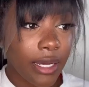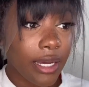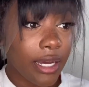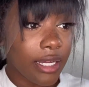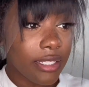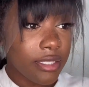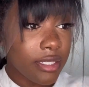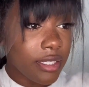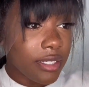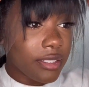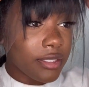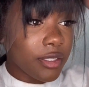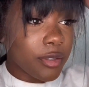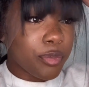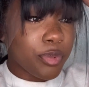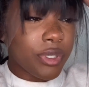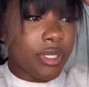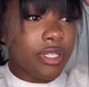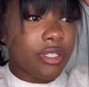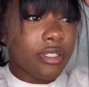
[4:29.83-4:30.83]
I think I did
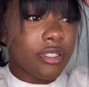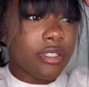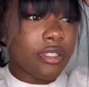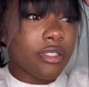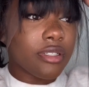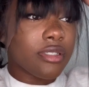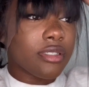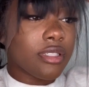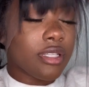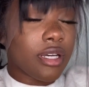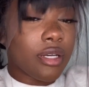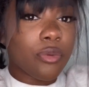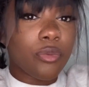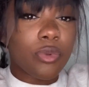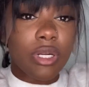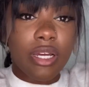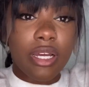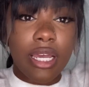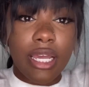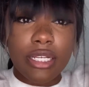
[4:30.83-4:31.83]
pretty good. Like when
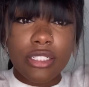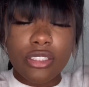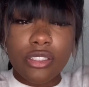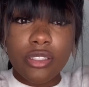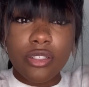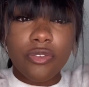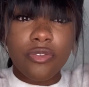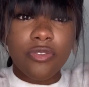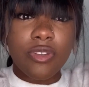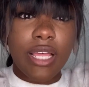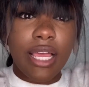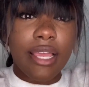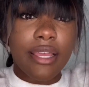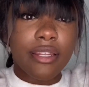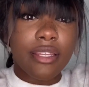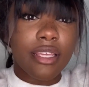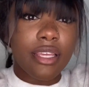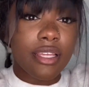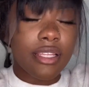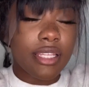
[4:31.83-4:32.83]
I actually
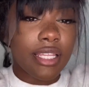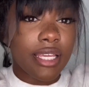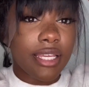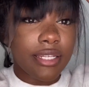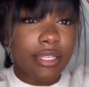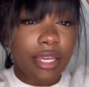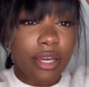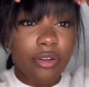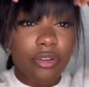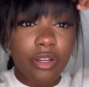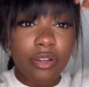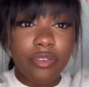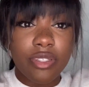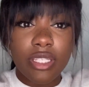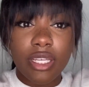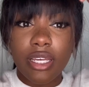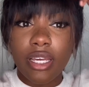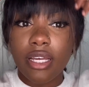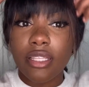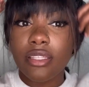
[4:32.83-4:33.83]
flatten it and lay it down and
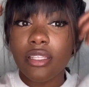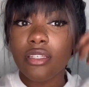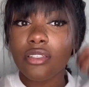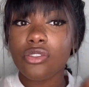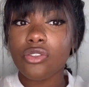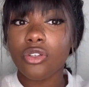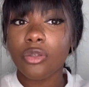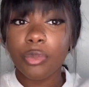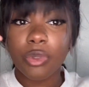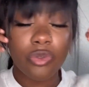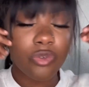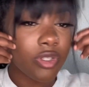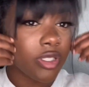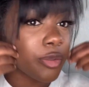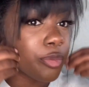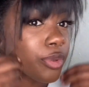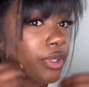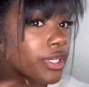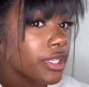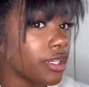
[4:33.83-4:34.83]
everything, I think it's gonna be really
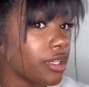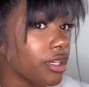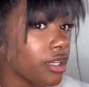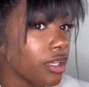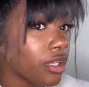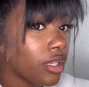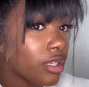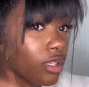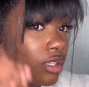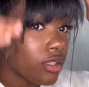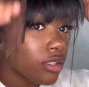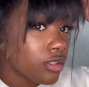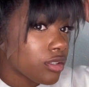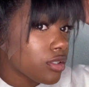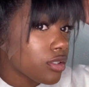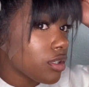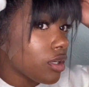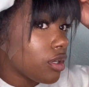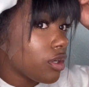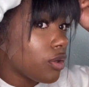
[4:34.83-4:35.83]
pretty.
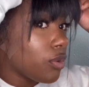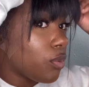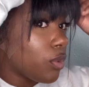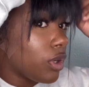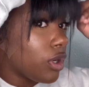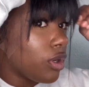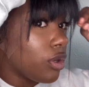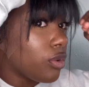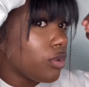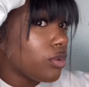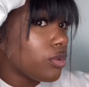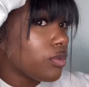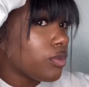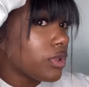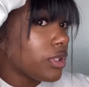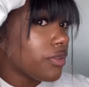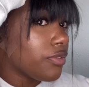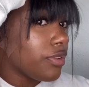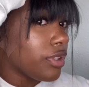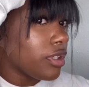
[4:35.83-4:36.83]
So whoa,
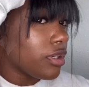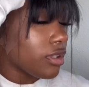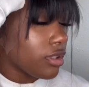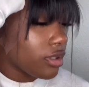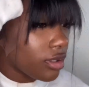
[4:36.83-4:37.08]
what the fuck?